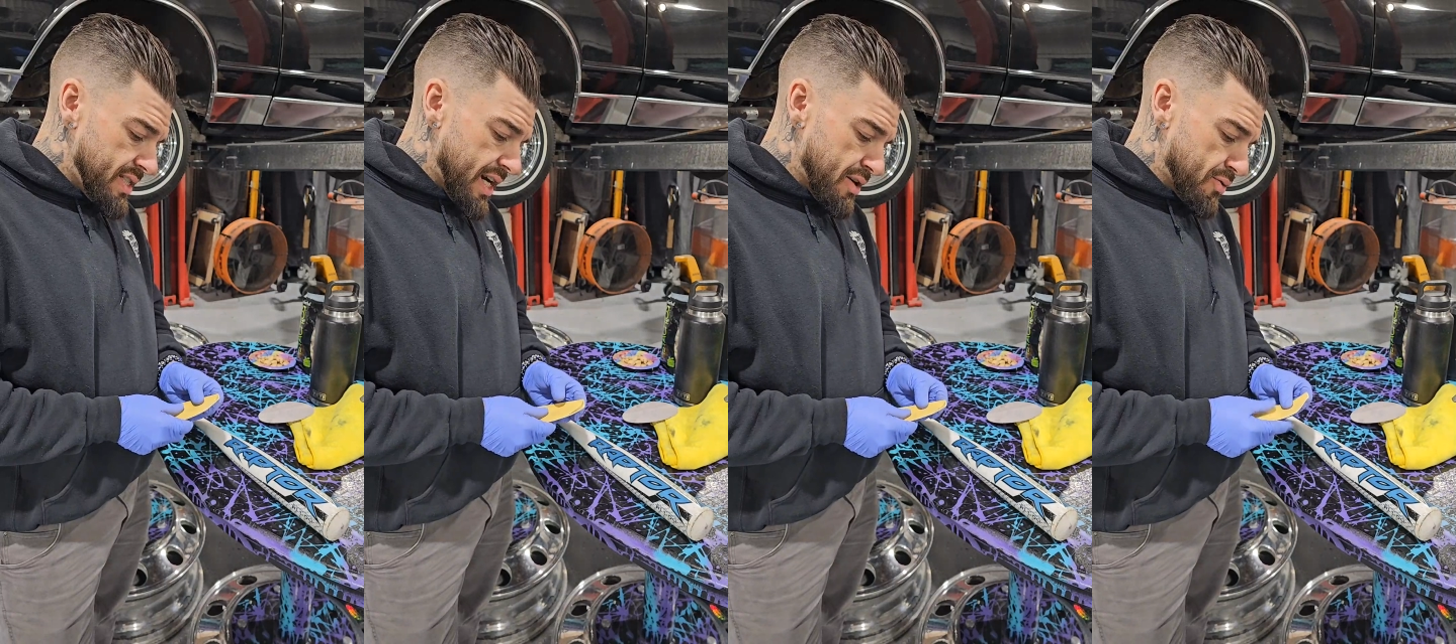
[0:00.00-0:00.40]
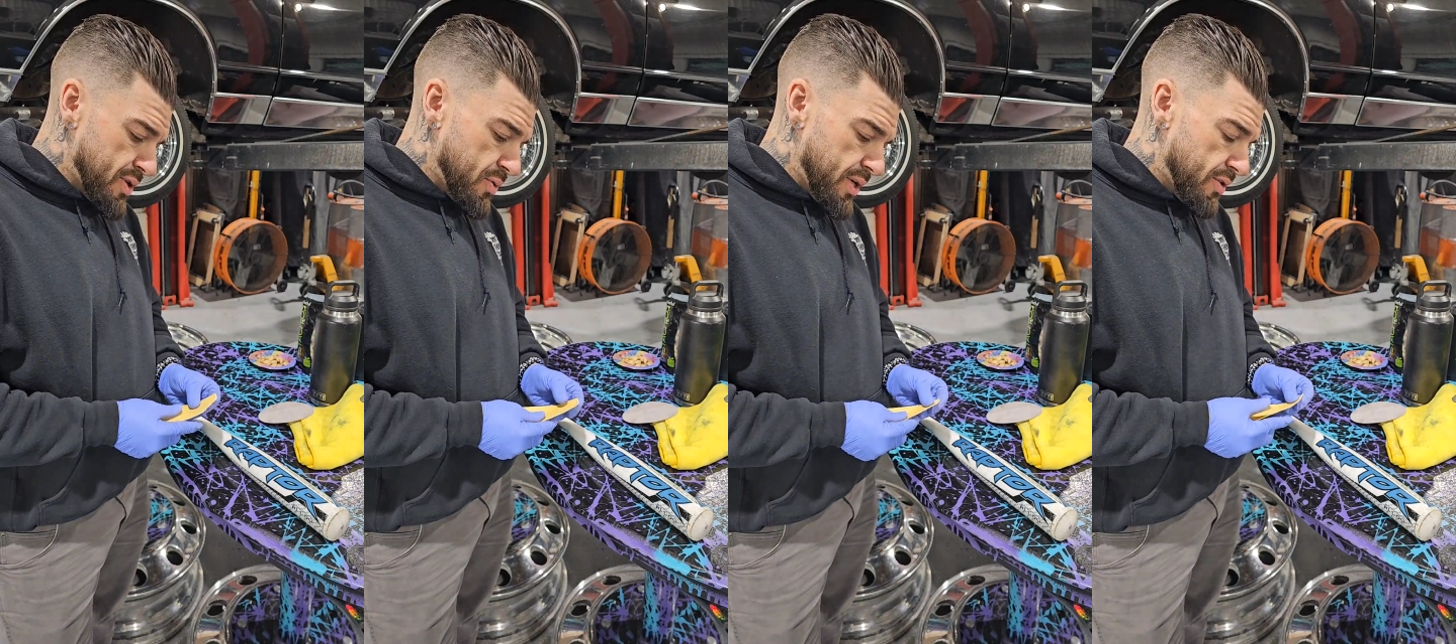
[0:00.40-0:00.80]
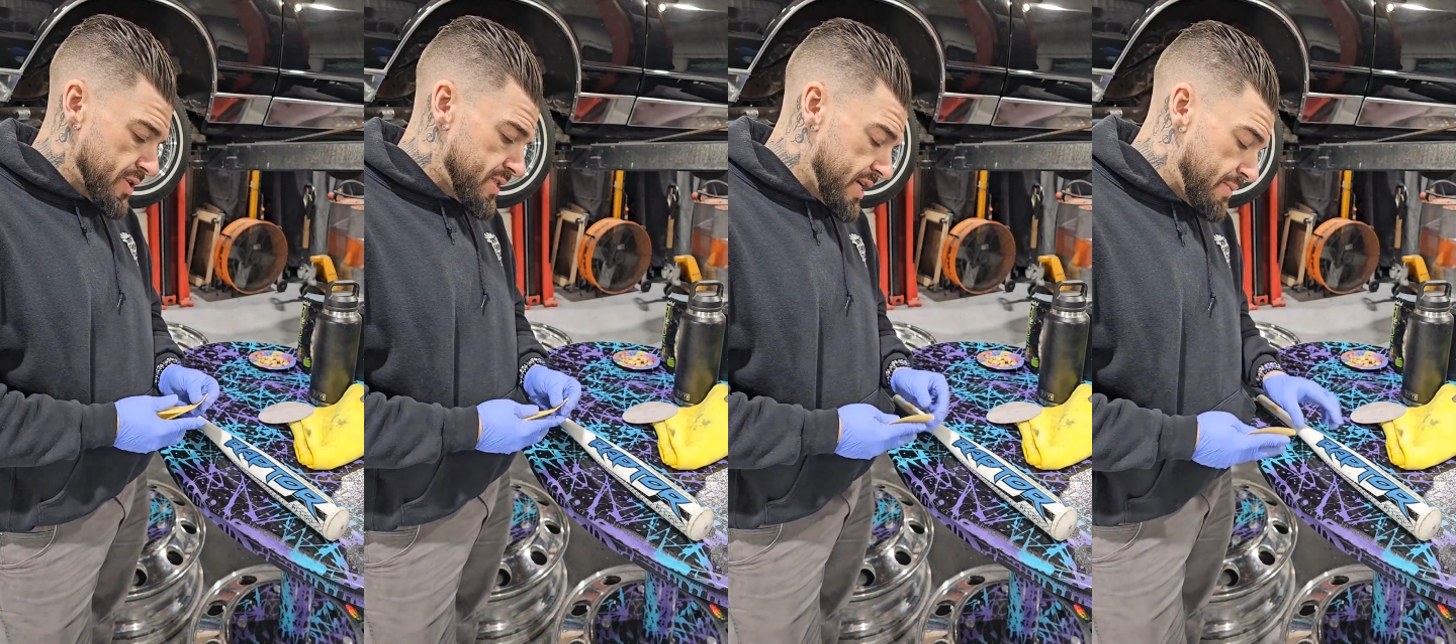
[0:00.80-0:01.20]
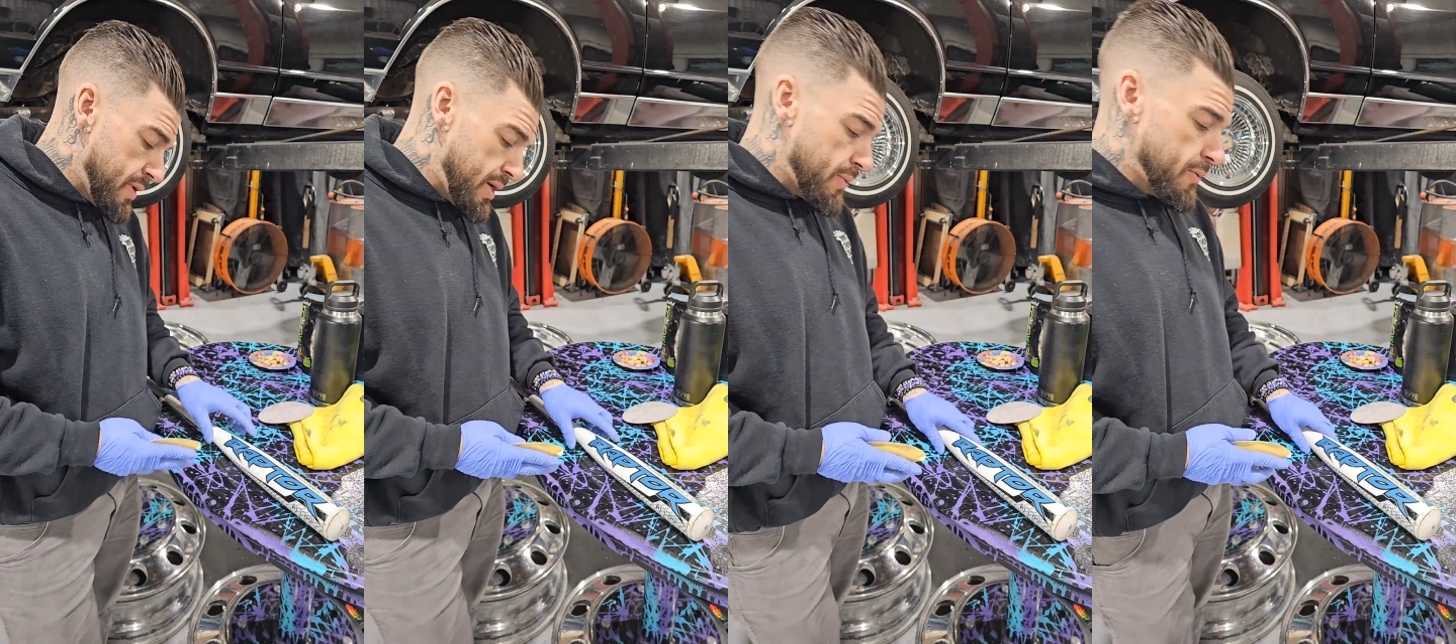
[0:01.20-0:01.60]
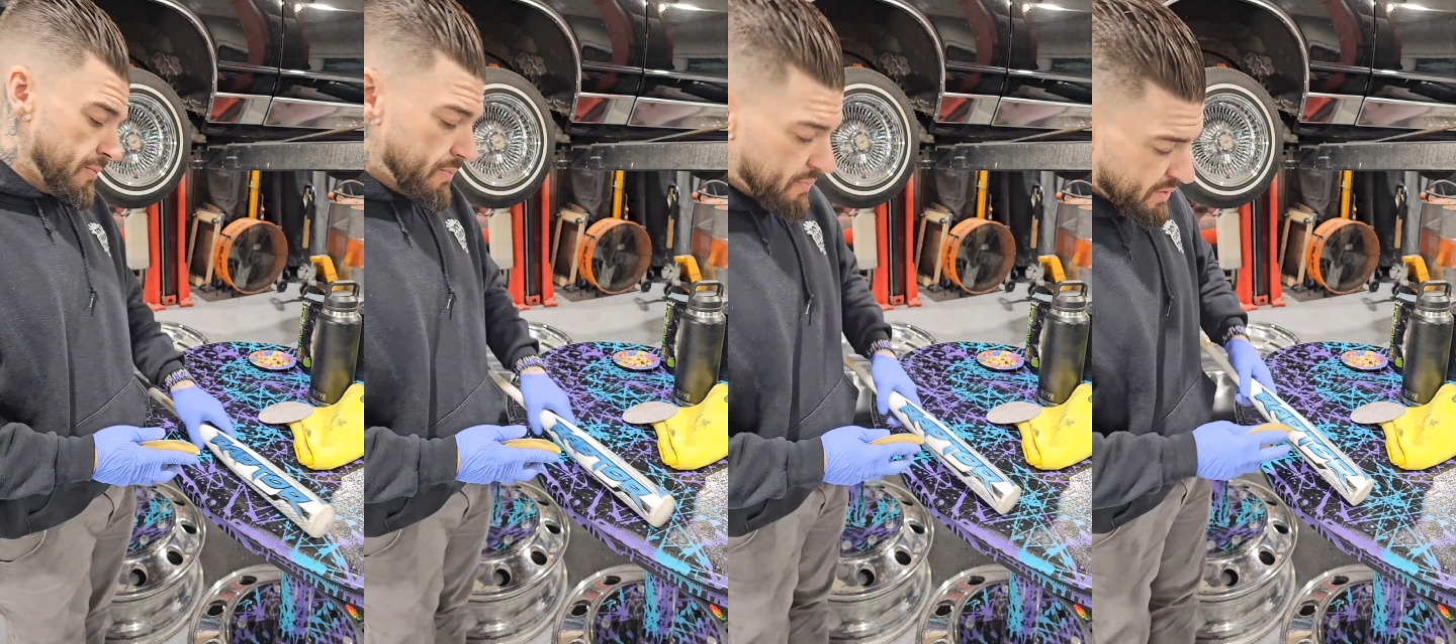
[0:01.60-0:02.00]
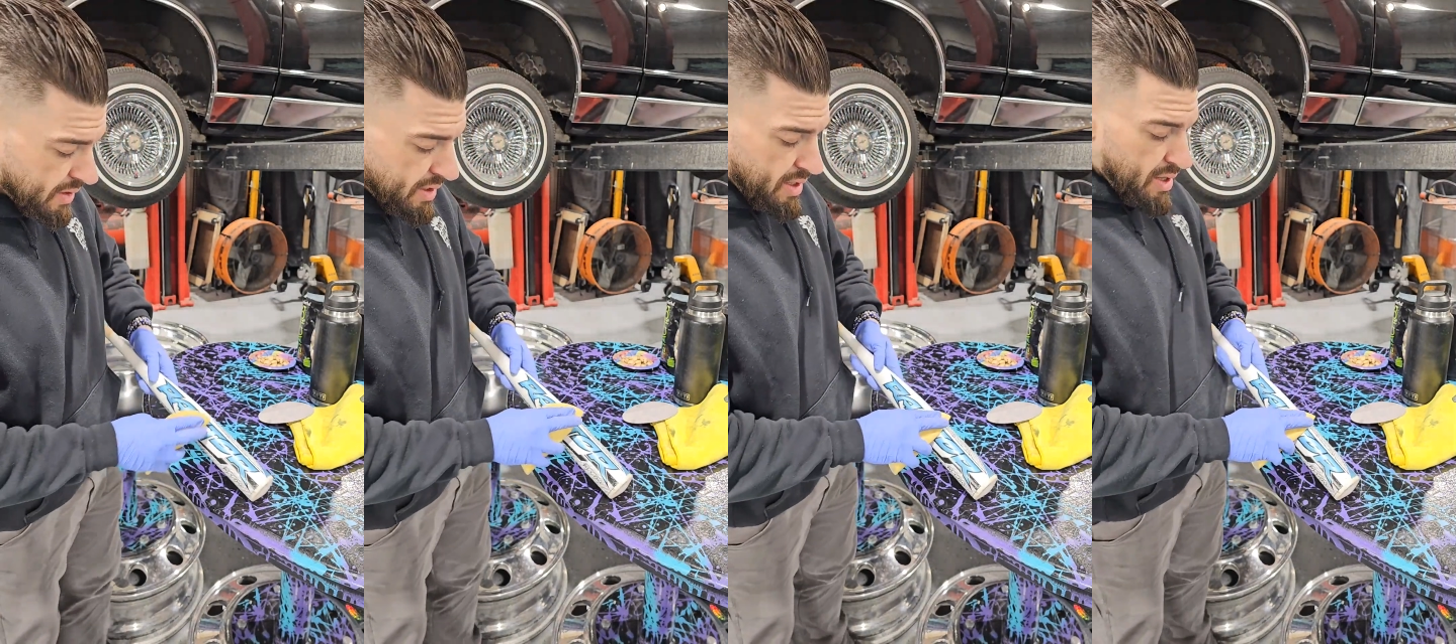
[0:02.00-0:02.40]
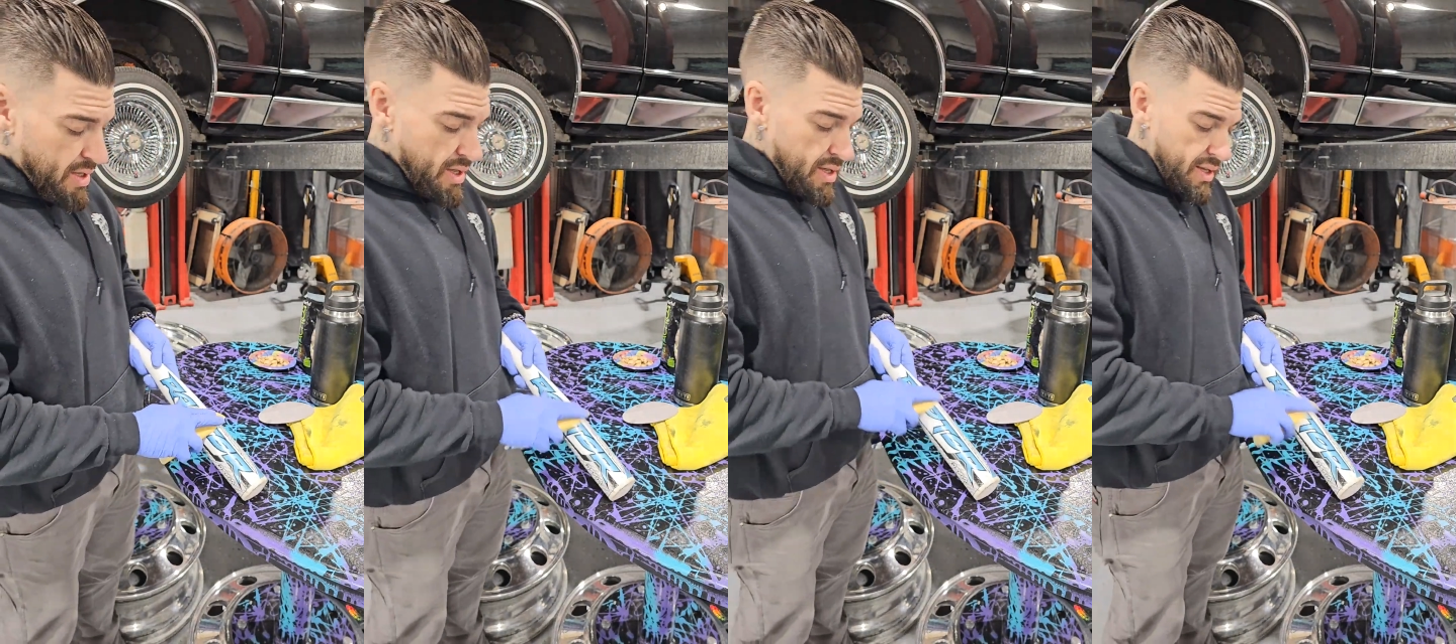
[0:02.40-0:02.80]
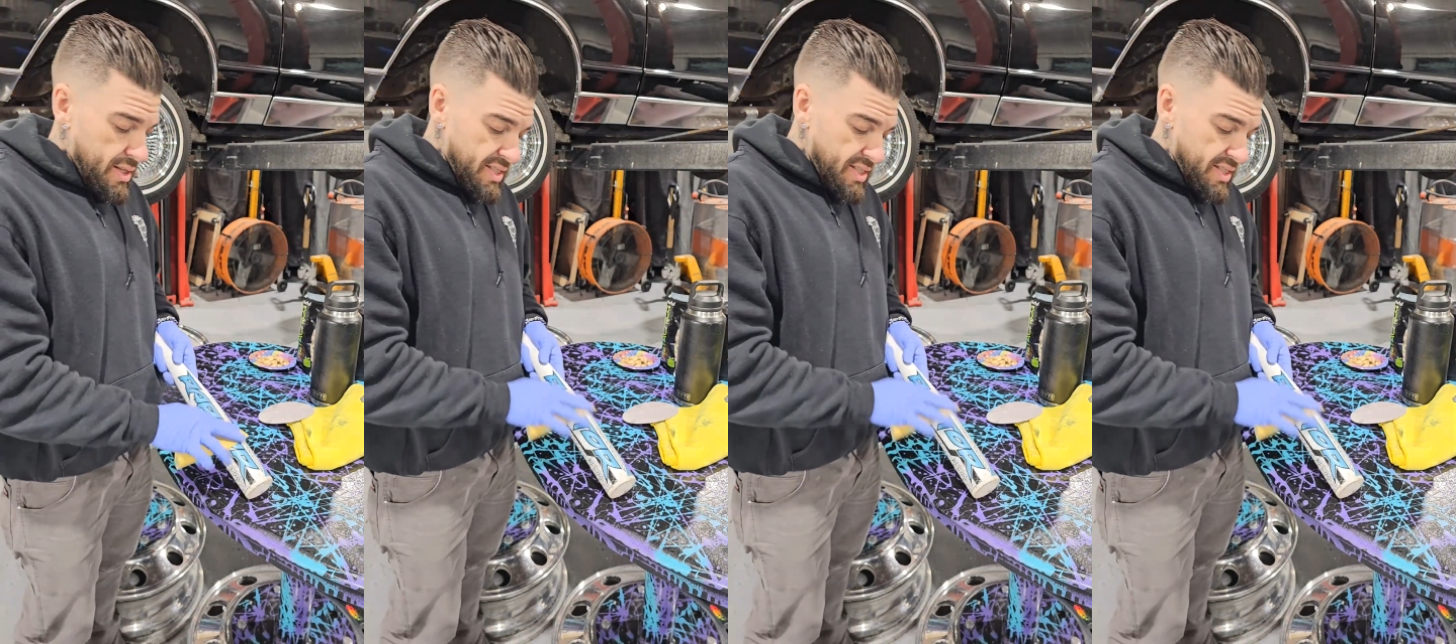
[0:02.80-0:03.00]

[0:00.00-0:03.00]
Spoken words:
take our 320 grit sandpaper, and